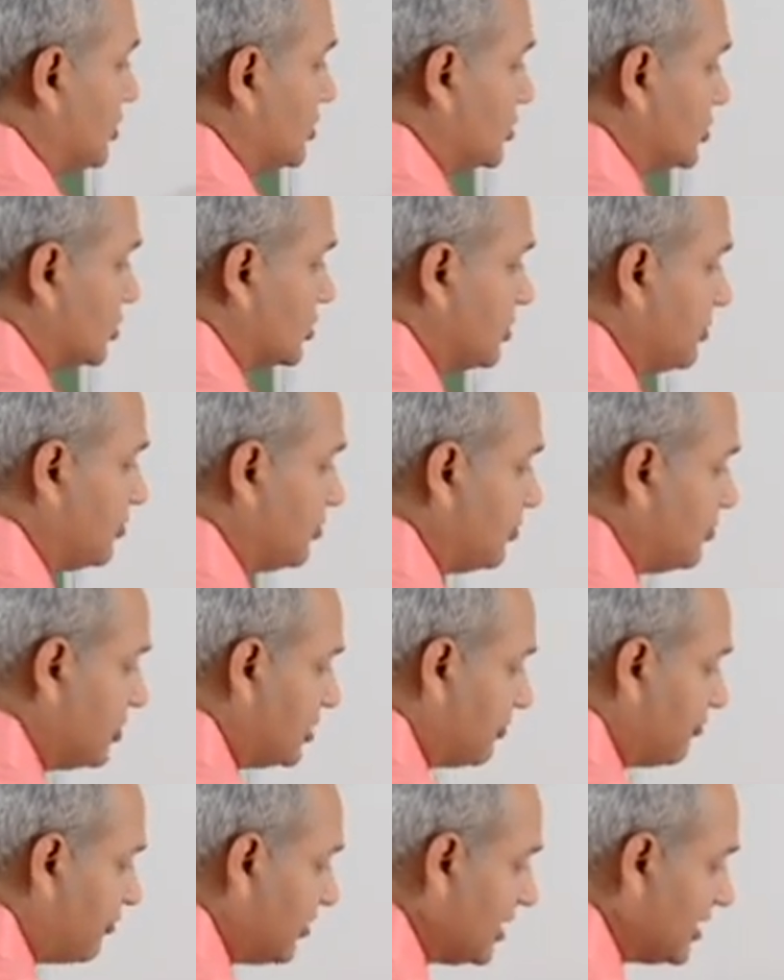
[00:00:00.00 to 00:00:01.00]
So the,
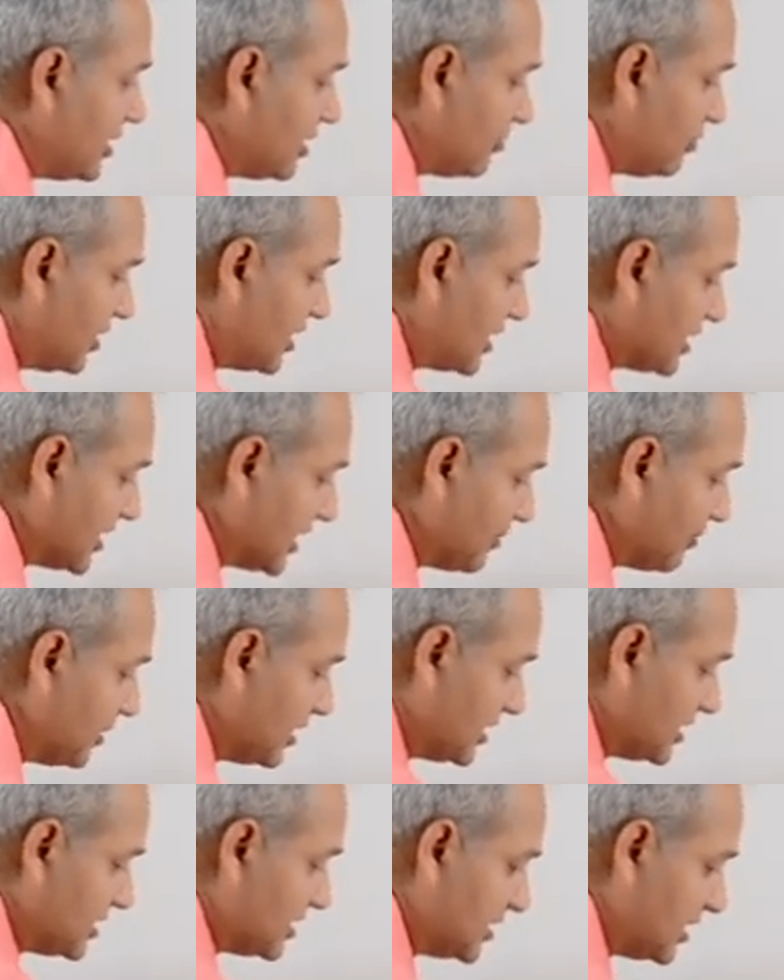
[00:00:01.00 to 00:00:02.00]
the way the blood
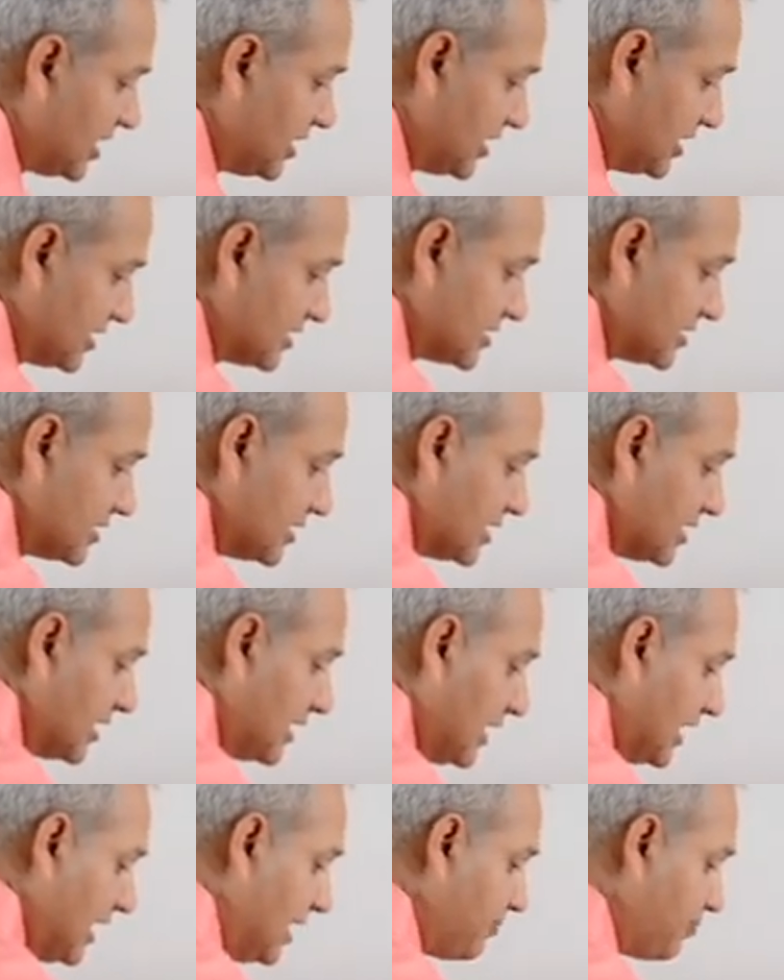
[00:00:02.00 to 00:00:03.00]
typing is done is
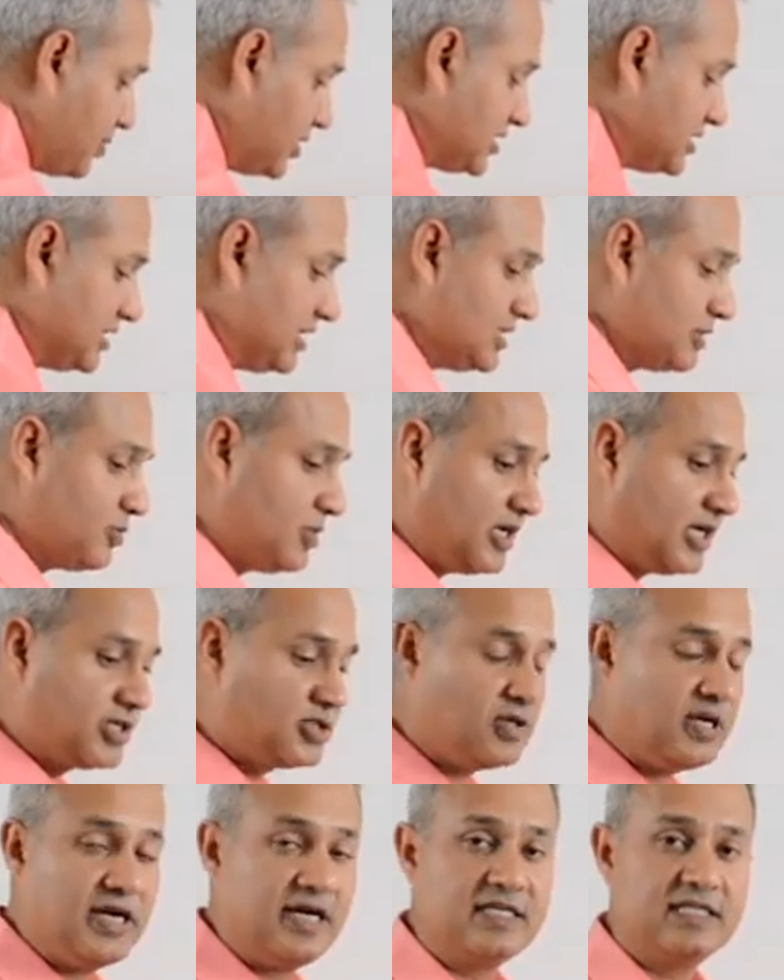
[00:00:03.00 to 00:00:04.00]
a person's blood.
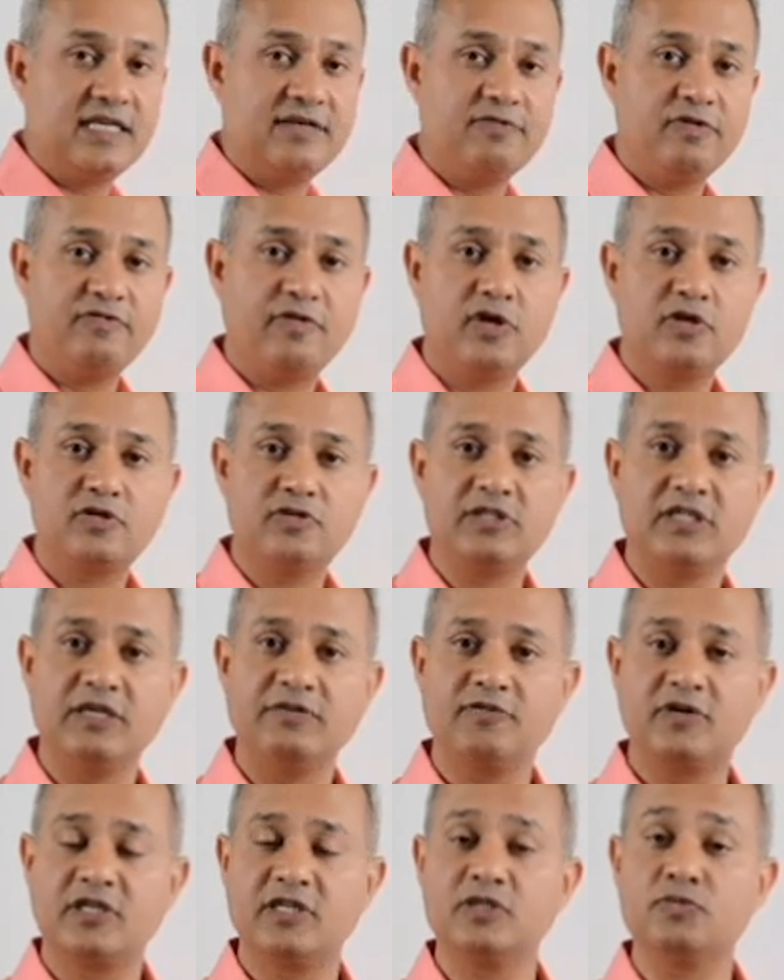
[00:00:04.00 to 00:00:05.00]
So let us say we want to see
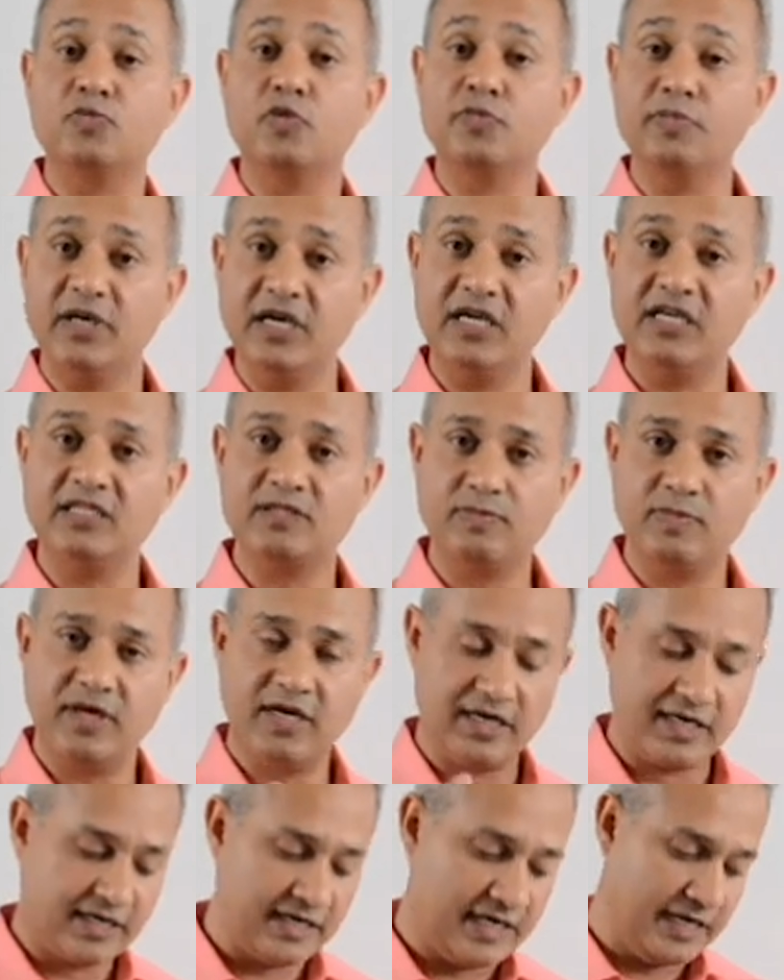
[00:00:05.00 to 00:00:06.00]
what is Mobeen's
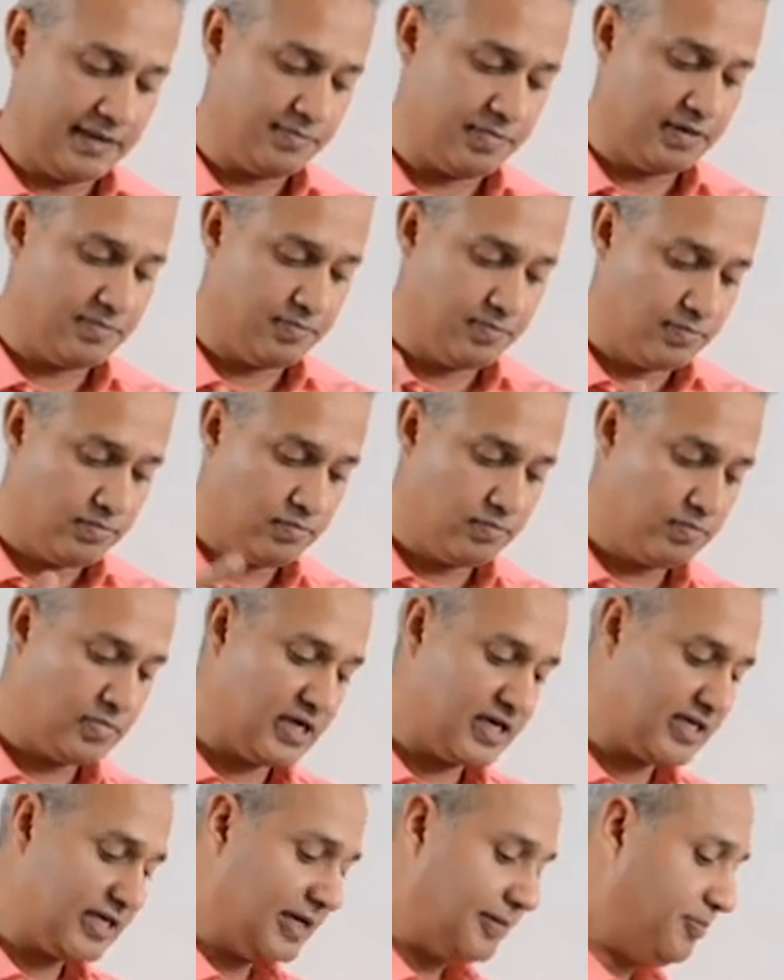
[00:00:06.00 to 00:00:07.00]
blood type and
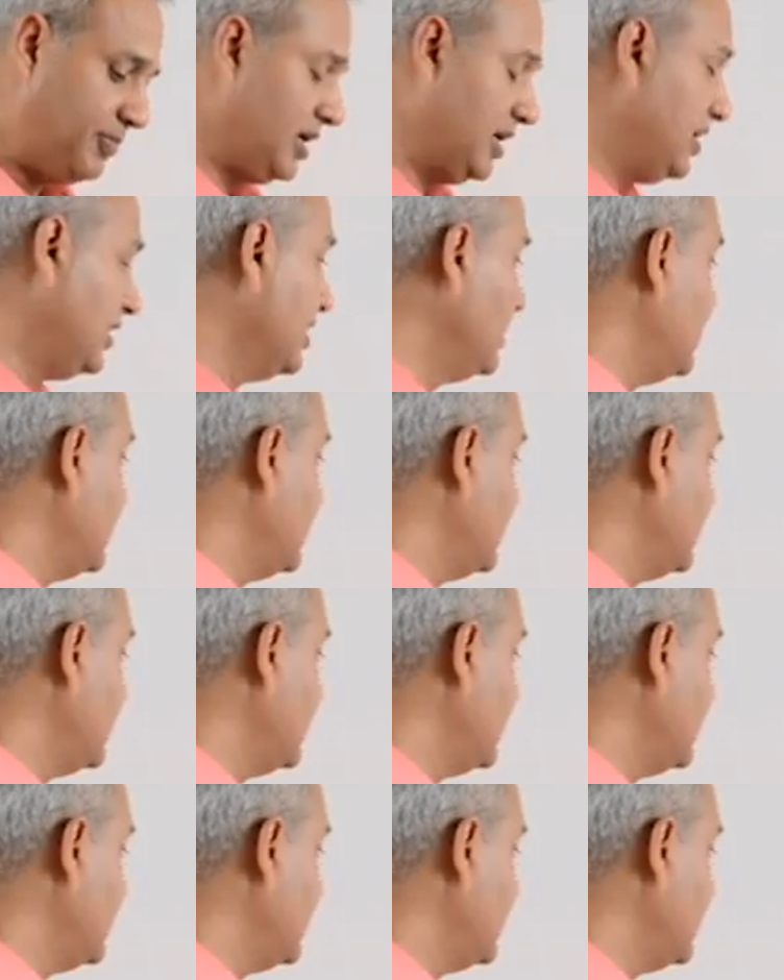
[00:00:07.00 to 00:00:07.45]
blood type B.